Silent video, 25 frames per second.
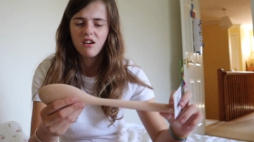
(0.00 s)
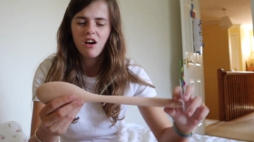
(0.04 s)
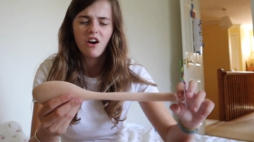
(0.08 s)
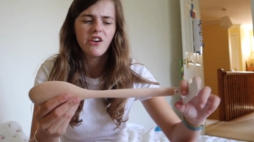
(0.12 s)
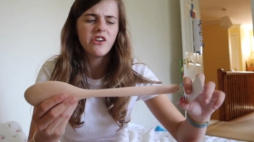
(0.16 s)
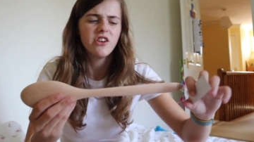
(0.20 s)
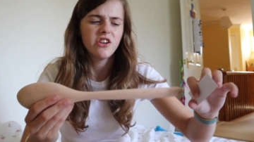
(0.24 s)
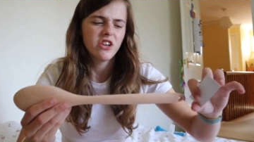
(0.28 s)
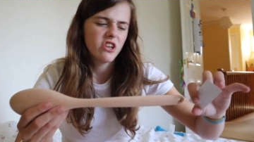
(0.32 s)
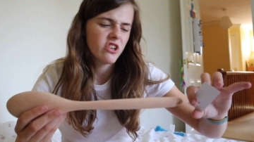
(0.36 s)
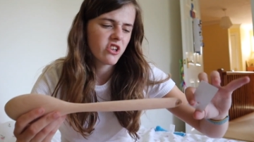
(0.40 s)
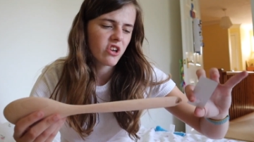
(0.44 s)

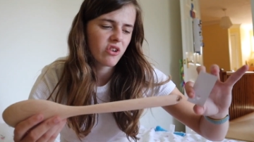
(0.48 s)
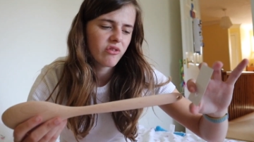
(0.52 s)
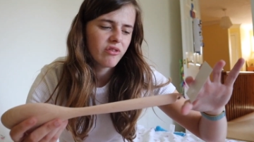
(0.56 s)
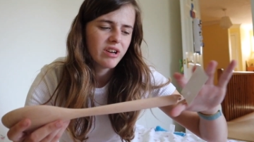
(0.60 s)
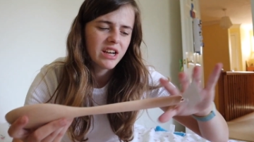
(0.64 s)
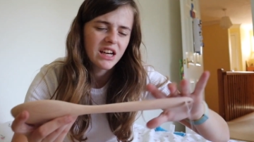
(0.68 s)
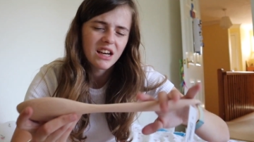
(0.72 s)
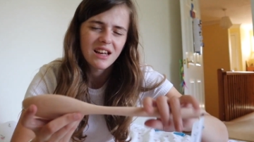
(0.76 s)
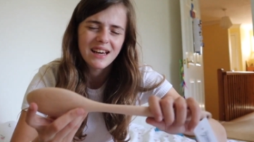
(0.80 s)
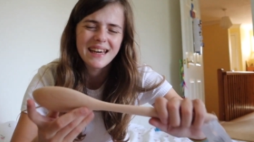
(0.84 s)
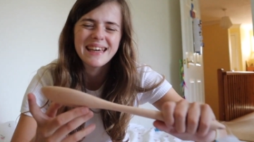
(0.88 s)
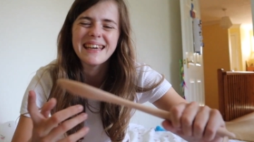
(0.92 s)
I know you don't
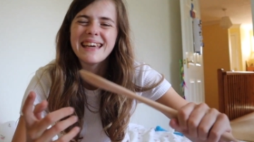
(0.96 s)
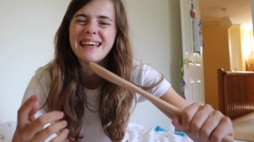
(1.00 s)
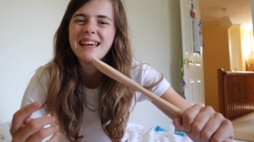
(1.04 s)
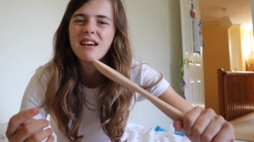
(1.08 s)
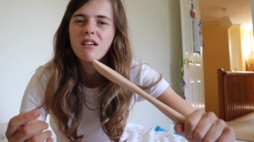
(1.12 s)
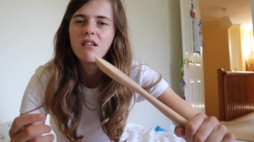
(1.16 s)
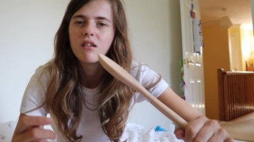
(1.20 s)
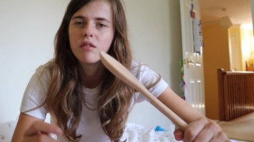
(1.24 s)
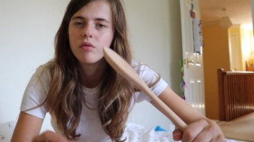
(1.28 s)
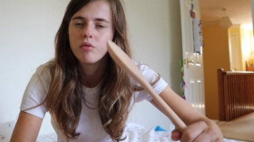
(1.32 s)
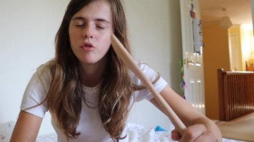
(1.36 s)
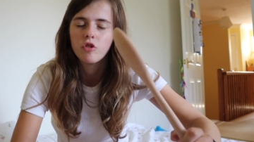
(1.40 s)
really like eat
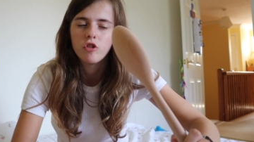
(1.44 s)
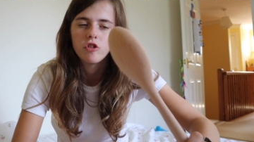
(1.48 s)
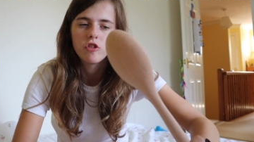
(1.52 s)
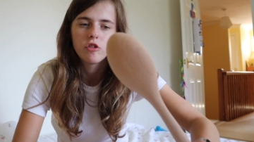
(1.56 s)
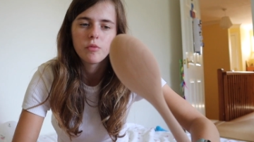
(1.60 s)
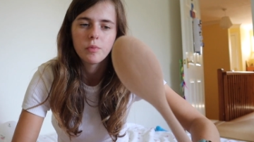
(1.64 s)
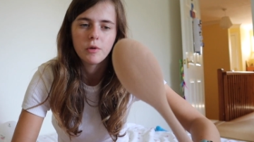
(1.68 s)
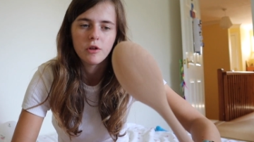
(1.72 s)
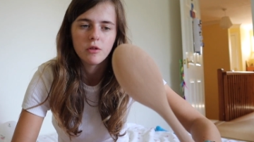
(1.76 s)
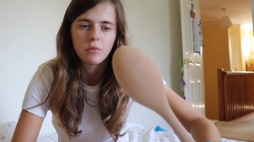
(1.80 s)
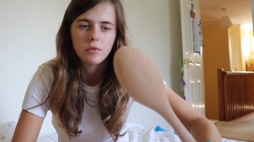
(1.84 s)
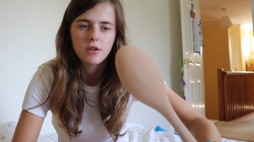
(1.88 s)
off wooden
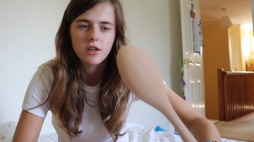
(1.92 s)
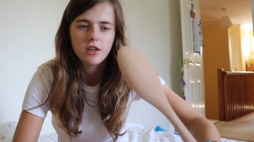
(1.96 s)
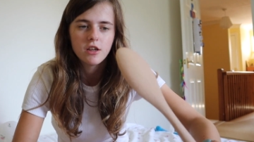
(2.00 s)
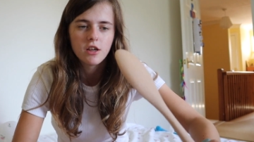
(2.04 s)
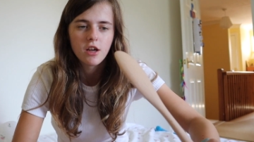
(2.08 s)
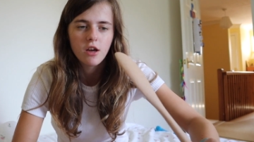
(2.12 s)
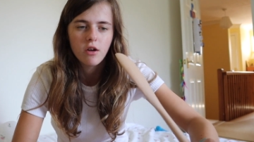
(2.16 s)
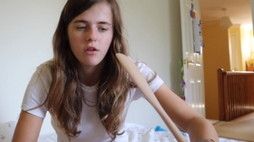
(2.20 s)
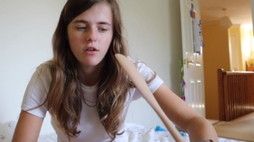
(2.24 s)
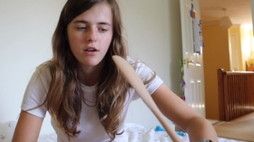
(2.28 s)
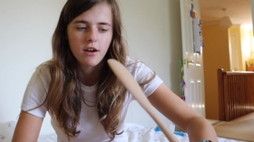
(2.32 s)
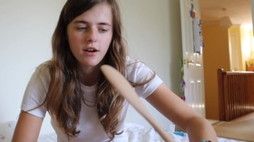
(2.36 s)
spoons, but you
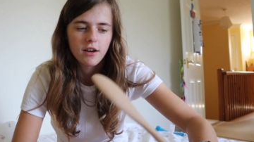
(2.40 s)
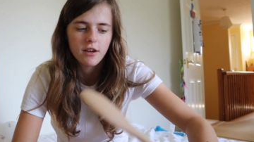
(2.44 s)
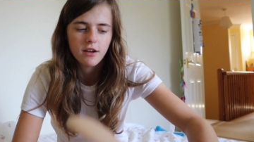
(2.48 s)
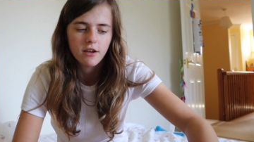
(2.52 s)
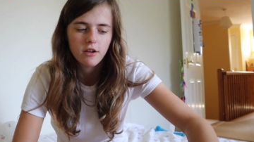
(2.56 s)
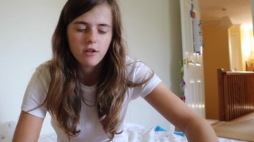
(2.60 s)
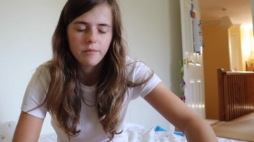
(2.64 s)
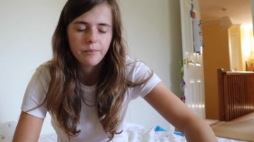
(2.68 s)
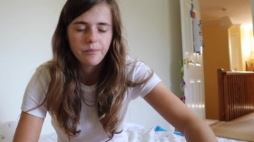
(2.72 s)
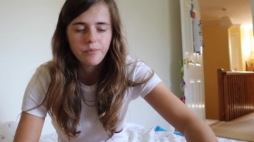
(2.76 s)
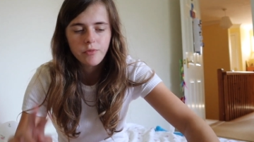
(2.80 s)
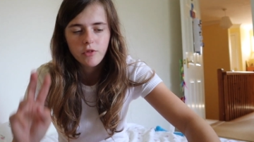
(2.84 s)
know
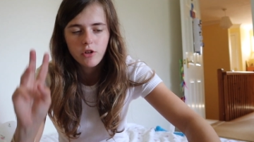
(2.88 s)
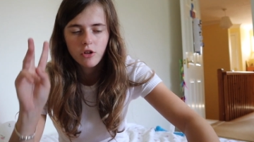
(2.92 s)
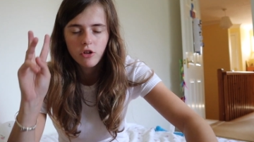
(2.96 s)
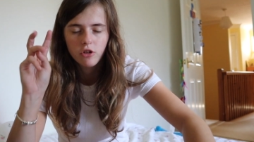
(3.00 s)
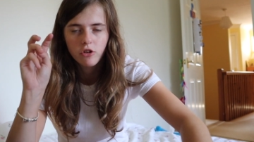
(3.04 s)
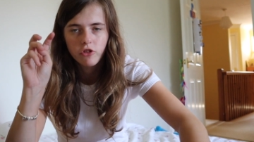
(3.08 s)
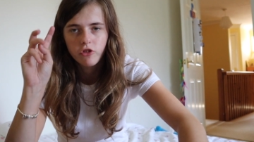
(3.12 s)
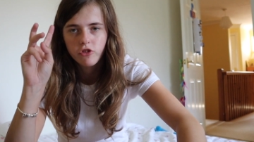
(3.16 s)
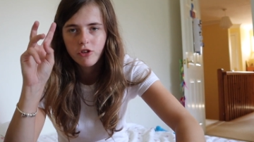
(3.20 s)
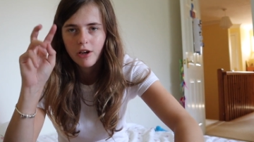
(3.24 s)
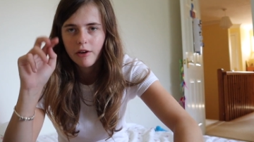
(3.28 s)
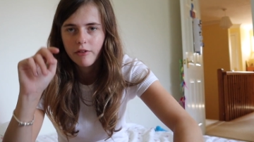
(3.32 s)
like
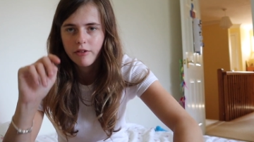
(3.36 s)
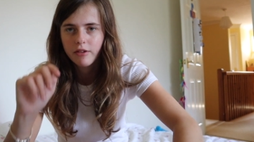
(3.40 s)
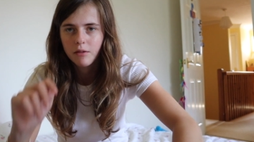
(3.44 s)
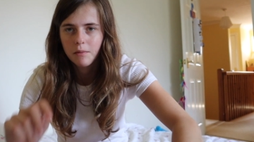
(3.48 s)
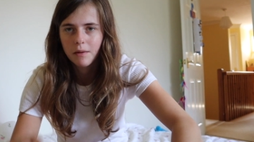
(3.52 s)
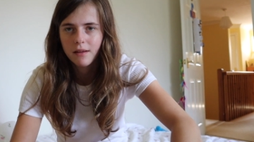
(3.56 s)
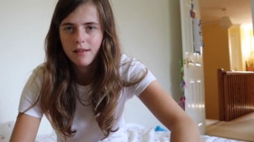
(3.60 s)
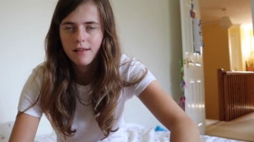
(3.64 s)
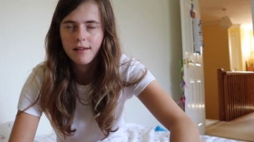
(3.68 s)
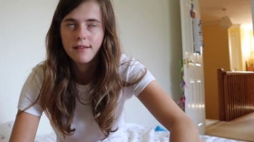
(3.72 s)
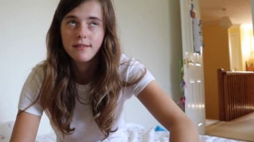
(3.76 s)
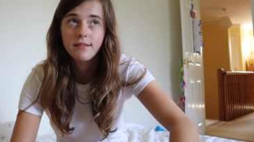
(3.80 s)
good chefs are
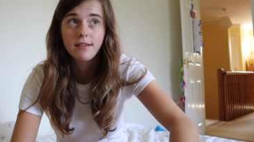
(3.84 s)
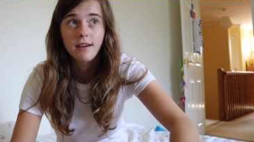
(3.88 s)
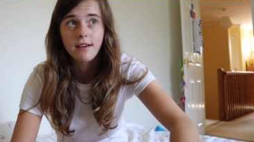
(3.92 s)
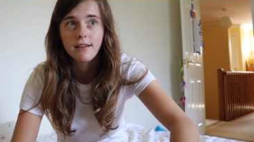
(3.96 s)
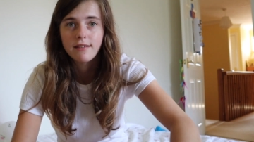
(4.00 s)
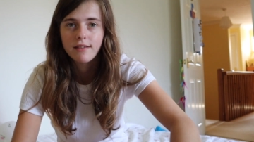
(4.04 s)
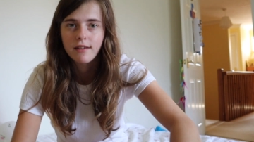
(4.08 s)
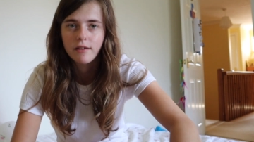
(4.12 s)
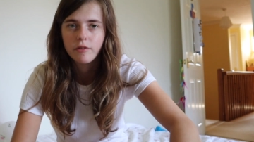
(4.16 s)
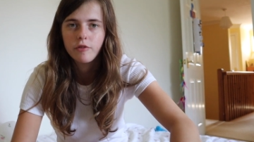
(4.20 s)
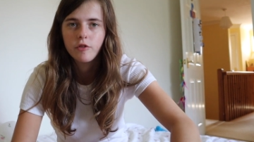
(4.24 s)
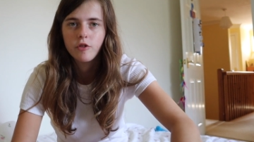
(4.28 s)
meant to like
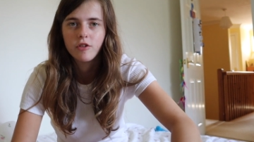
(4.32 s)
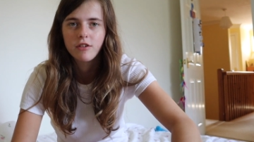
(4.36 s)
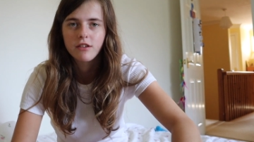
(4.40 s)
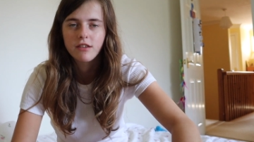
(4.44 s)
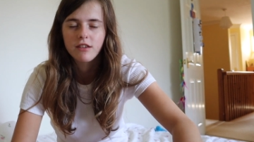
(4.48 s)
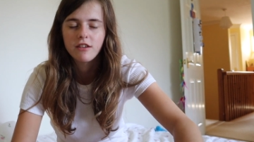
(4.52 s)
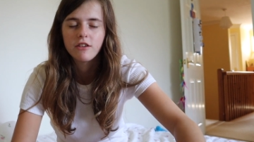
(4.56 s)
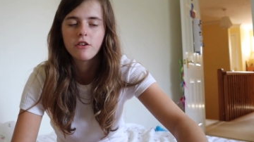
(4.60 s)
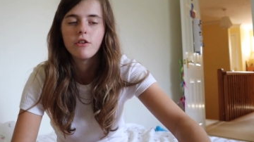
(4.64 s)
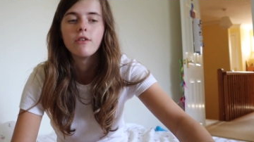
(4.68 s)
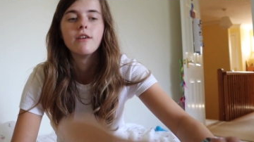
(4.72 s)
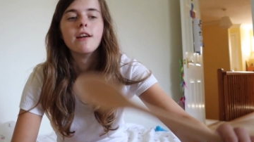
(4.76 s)
taste their food as
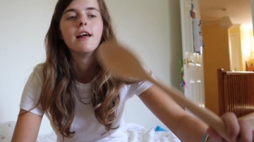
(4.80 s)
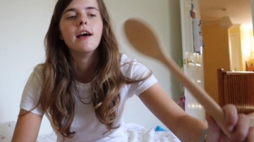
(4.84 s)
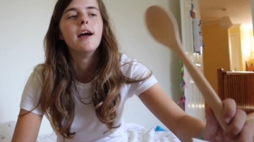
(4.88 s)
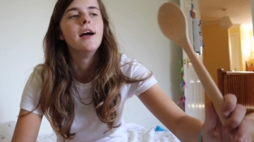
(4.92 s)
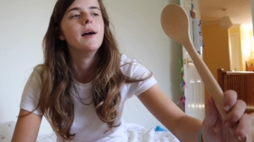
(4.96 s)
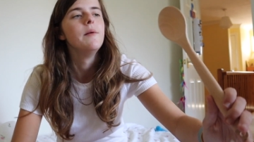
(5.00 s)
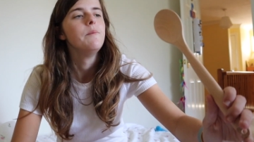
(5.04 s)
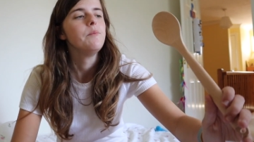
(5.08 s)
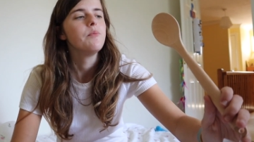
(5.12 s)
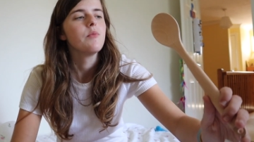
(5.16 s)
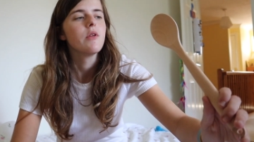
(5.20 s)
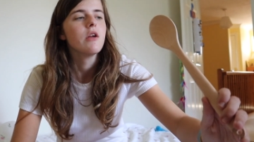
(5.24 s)
they're doing it.